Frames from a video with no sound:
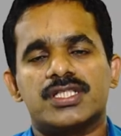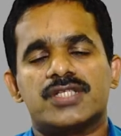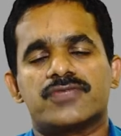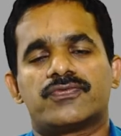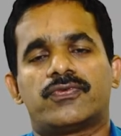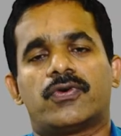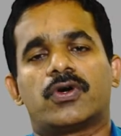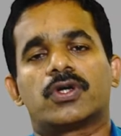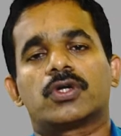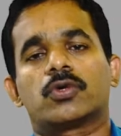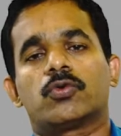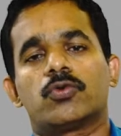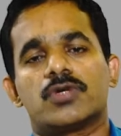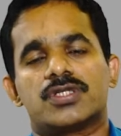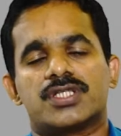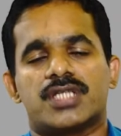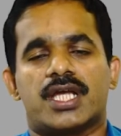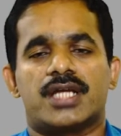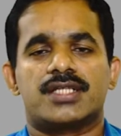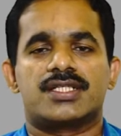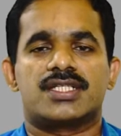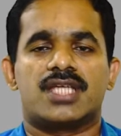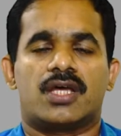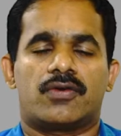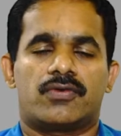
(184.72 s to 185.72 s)
for goods
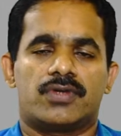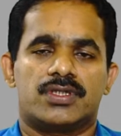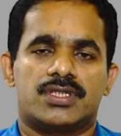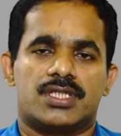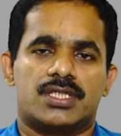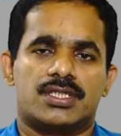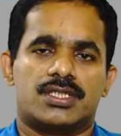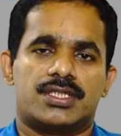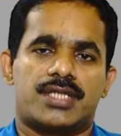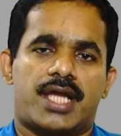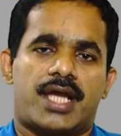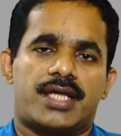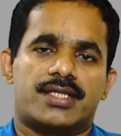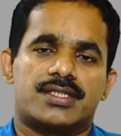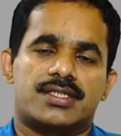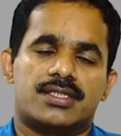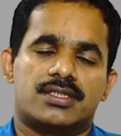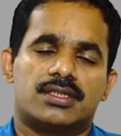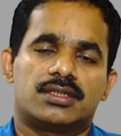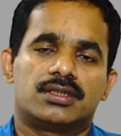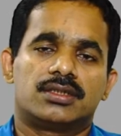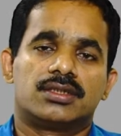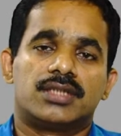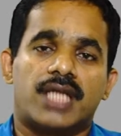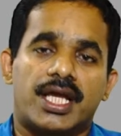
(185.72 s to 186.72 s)
and services tax,
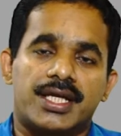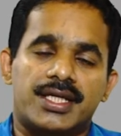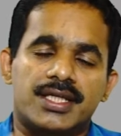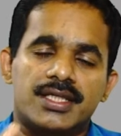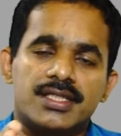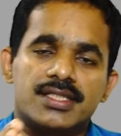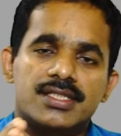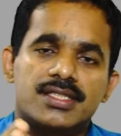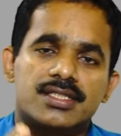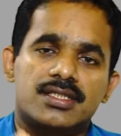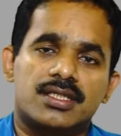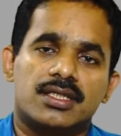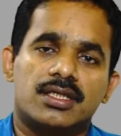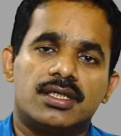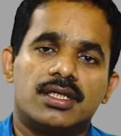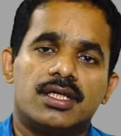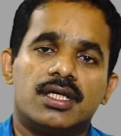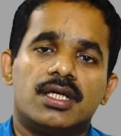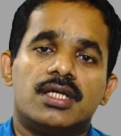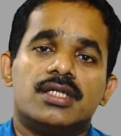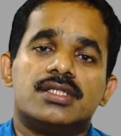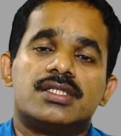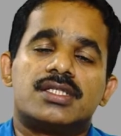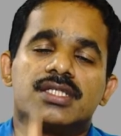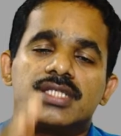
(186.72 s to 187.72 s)
that is
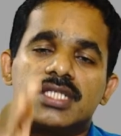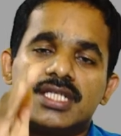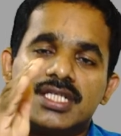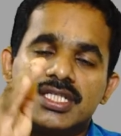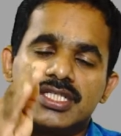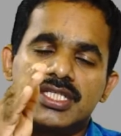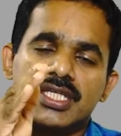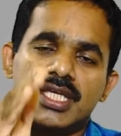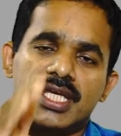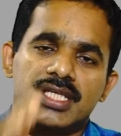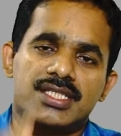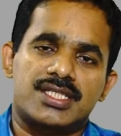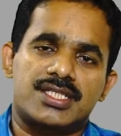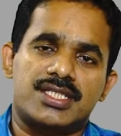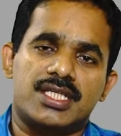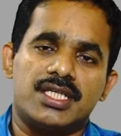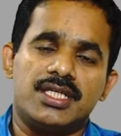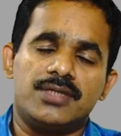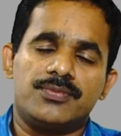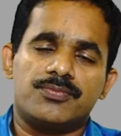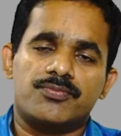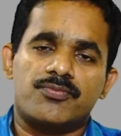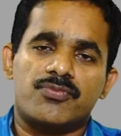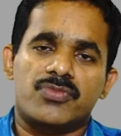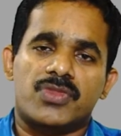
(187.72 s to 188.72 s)
C G S
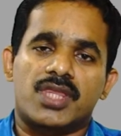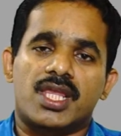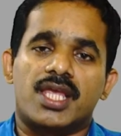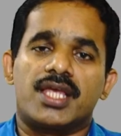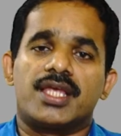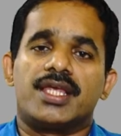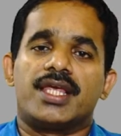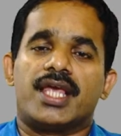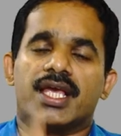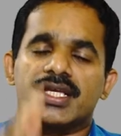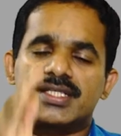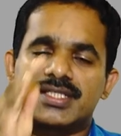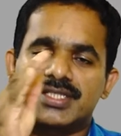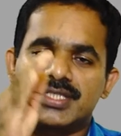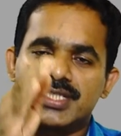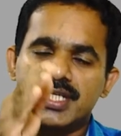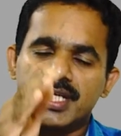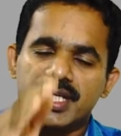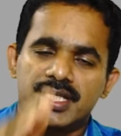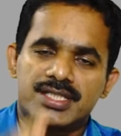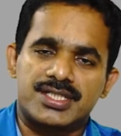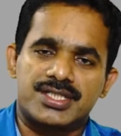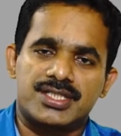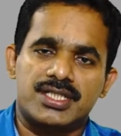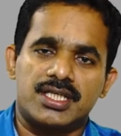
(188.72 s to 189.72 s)
T, S G
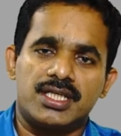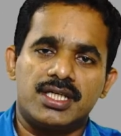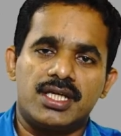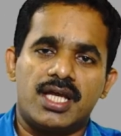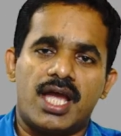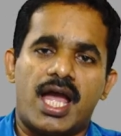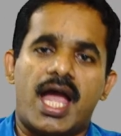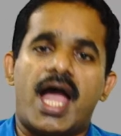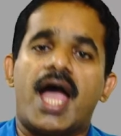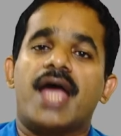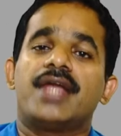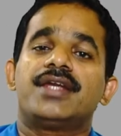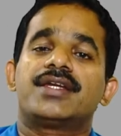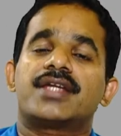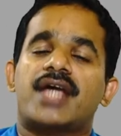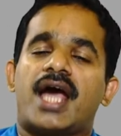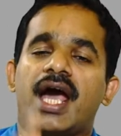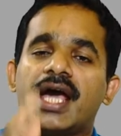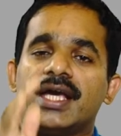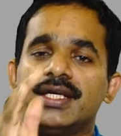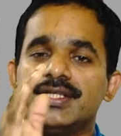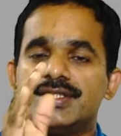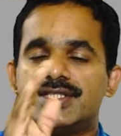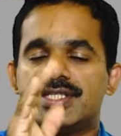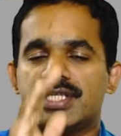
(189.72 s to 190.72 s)
S T and
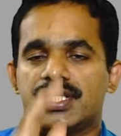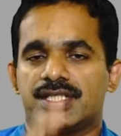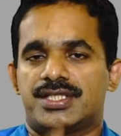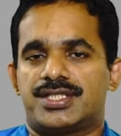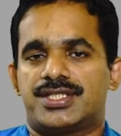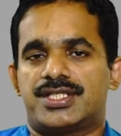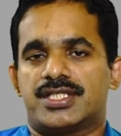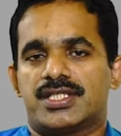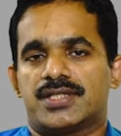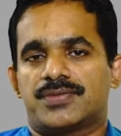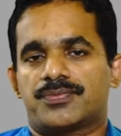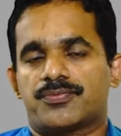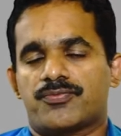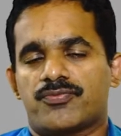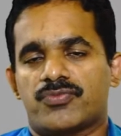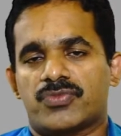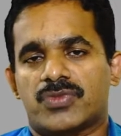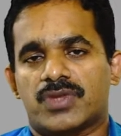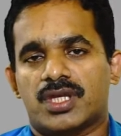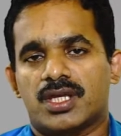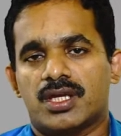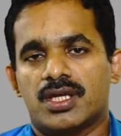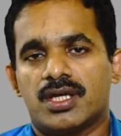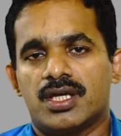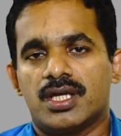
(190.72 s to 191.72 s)
I G S T.
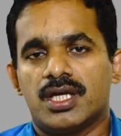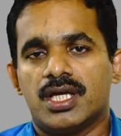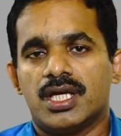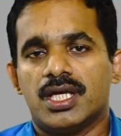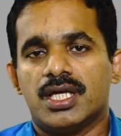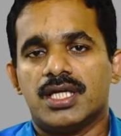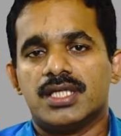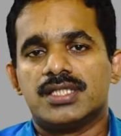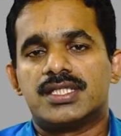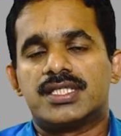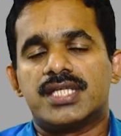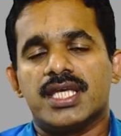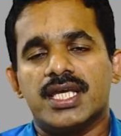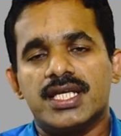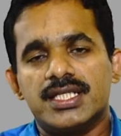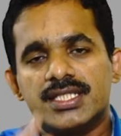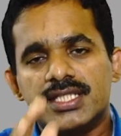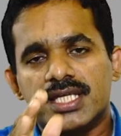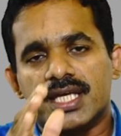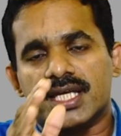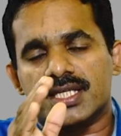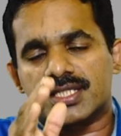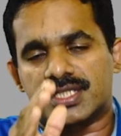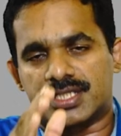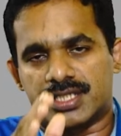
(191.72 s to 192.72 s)
C G
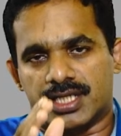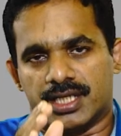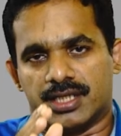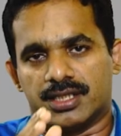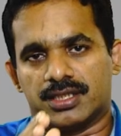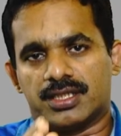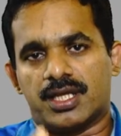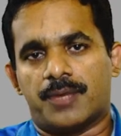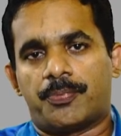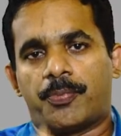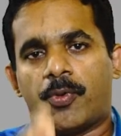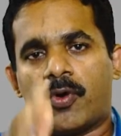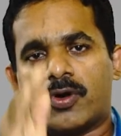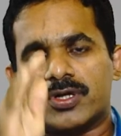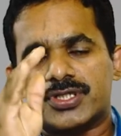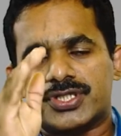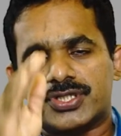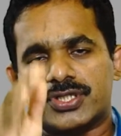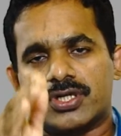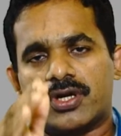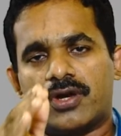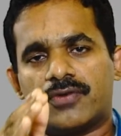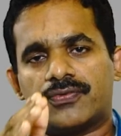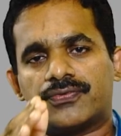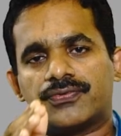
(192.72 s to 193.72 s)
S T, the
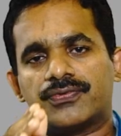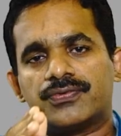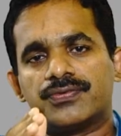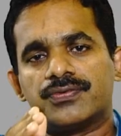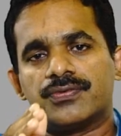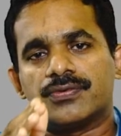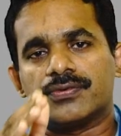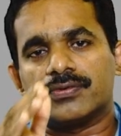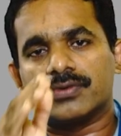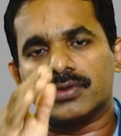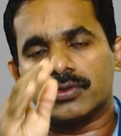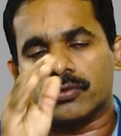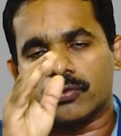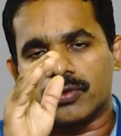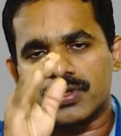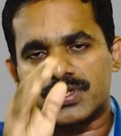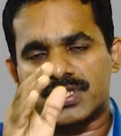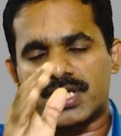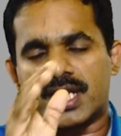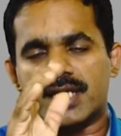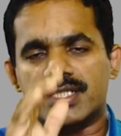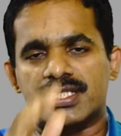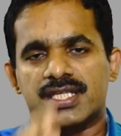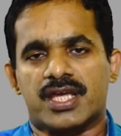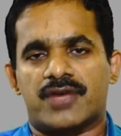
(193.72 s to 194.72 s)
portion of goods
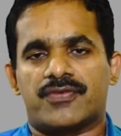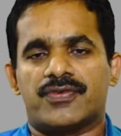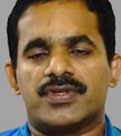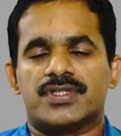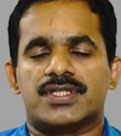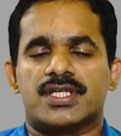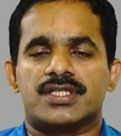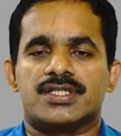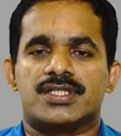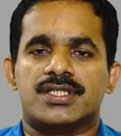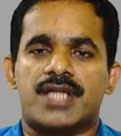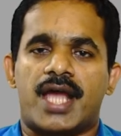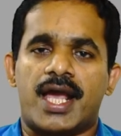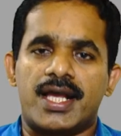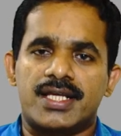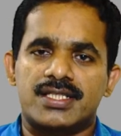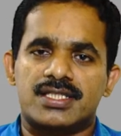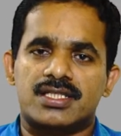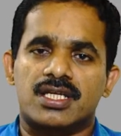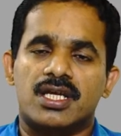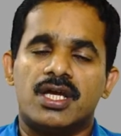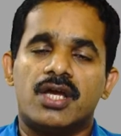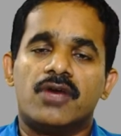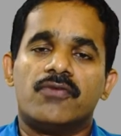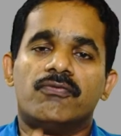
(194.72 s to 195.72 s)
and services tax,
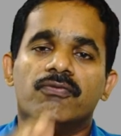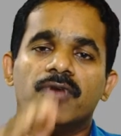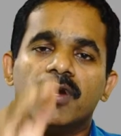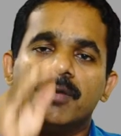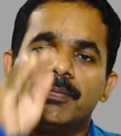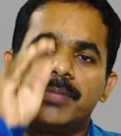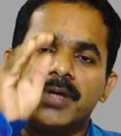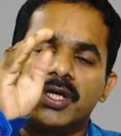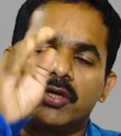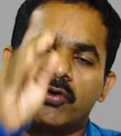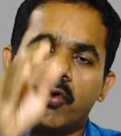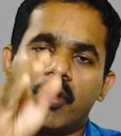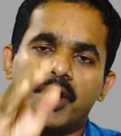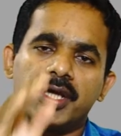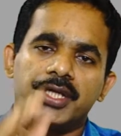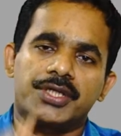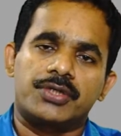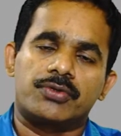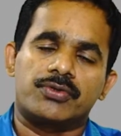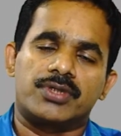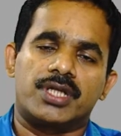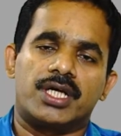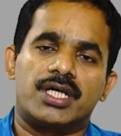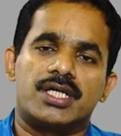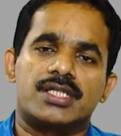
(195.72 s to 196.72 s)
will be going to
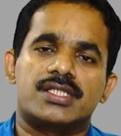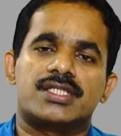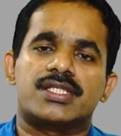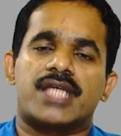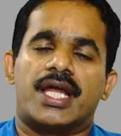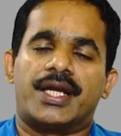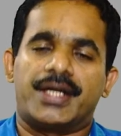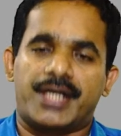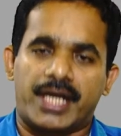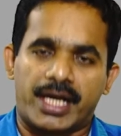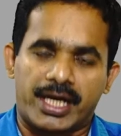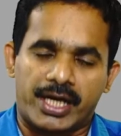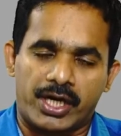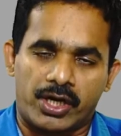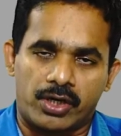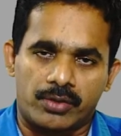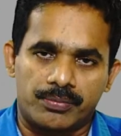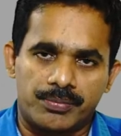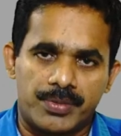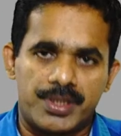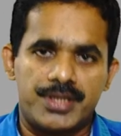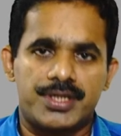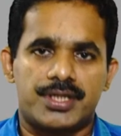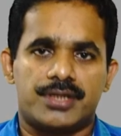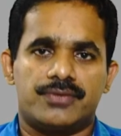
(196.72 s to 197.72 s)
the central
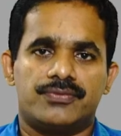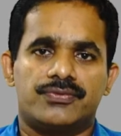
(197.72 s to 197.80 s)
government.